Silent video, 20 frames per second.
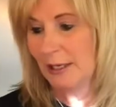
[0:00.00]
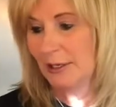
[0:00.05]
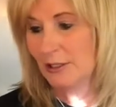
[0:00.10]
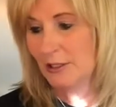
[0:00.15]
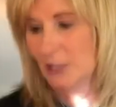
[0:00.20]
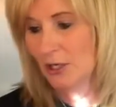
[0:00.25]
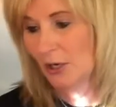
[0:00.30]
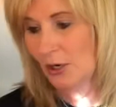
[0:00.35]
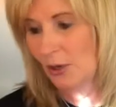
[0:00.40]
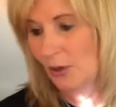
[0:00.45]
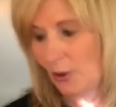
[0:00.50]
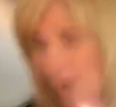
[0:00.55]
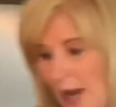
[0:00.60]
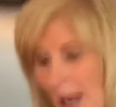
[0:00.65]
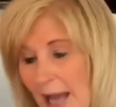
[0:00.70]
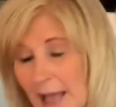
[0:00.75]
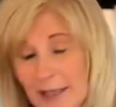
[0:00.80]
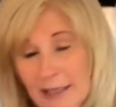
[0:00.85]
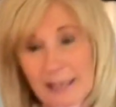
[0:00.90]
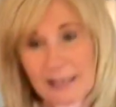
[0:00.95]
So
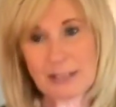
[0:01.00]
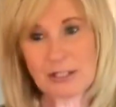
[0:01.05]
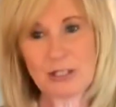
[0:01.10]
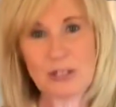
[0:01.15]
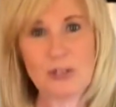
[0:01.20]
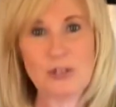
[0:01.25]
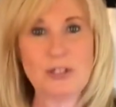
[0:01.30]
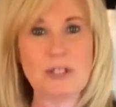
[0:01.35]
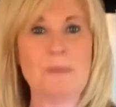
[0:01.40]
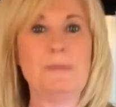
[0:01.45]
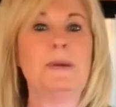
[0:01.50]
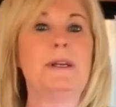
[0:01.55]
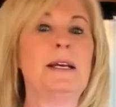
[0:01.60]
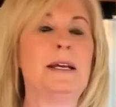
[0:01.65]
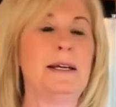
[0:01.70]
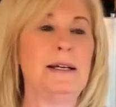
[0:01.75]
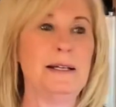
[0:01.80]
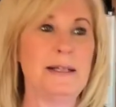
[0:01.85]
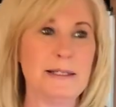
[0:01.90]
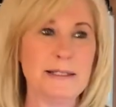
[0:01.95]
I like to use it
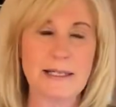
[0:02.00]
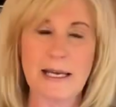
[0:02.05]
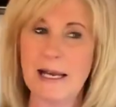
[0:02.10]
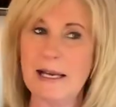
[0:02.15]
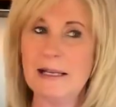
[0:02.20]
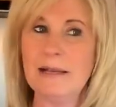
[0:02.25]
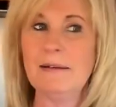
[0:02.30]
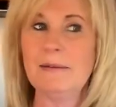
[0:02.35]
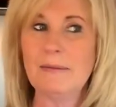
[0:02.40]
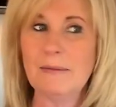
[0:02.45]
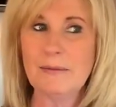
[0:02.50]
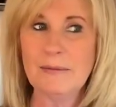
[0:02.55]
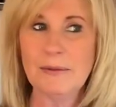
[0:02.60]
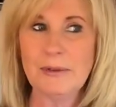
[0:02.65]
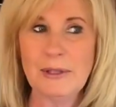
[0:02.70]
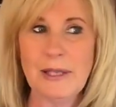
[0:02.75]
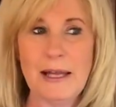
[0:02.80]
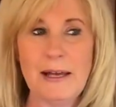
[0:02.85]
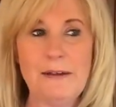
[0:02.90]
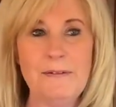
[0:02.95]
because I
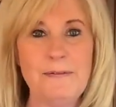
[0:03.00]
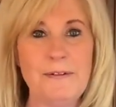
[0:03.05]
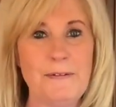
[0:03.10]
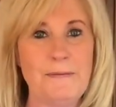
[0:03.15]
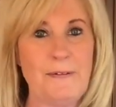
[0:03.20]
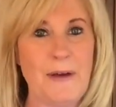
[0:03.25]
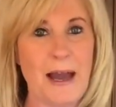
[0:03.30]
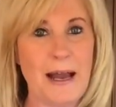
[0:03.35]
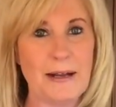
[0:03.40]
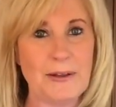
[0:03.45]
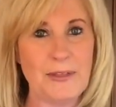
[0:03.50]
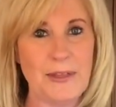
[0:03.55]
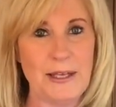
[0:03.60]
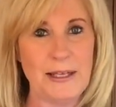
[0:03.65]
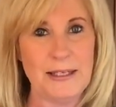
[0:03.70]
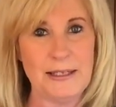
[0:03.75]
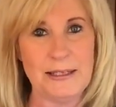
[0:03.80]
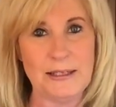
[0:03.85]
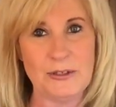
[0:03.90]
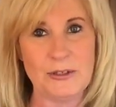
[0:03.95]
love the fact that
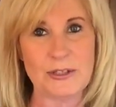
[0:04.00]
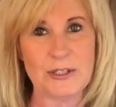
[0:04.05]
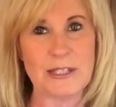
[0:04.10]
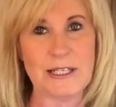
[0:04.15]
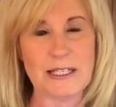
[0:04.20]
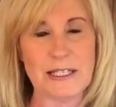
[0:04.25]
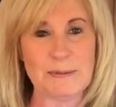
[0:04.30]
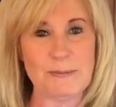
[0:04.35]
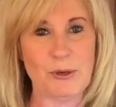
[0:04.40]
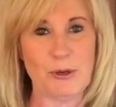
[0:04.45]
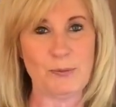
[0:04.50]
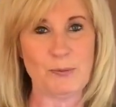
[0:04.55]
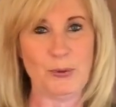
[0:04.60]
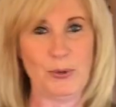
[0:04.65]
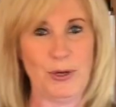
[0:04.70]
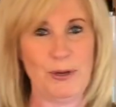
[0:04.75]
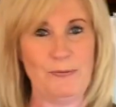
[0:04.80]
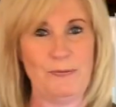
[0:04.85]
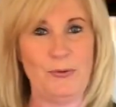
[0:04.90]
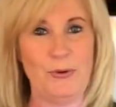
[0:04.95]
there's less smoke
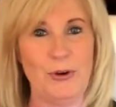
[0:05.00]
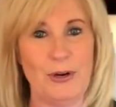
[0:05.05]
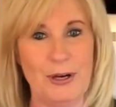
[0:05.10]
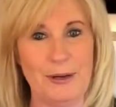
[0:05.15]
point for it.